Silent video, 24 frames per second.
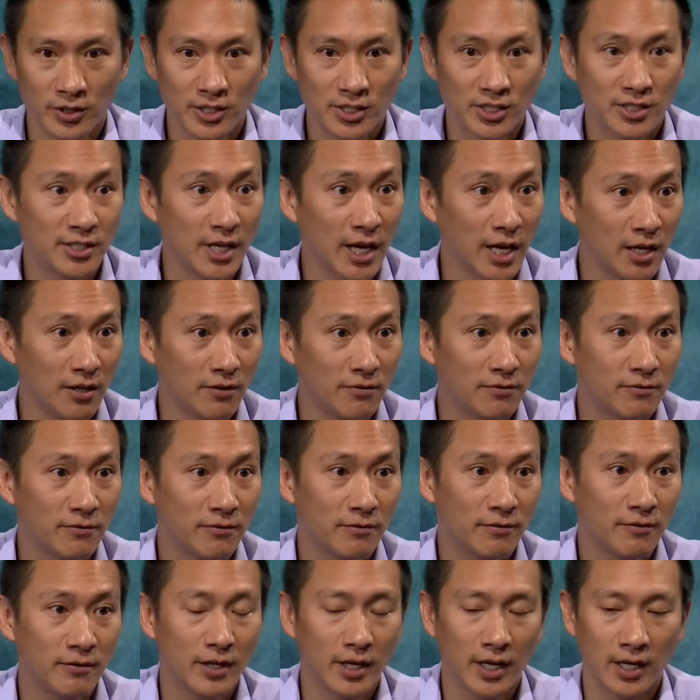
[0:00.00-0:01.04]
safe
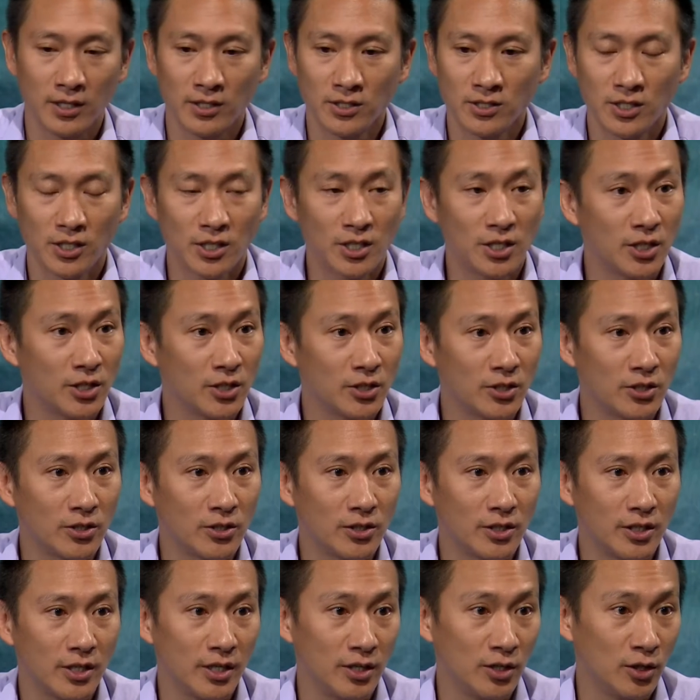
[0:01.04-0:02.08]
and secure
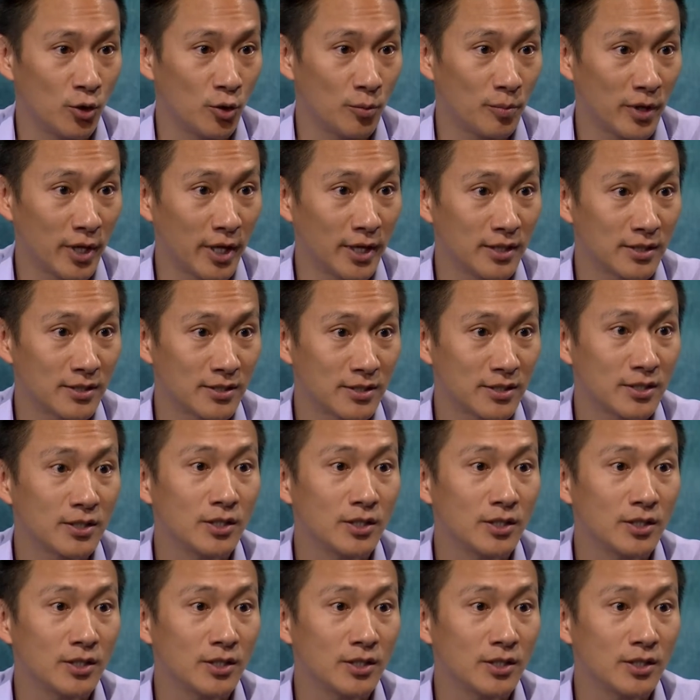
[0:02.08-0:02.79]
in your place.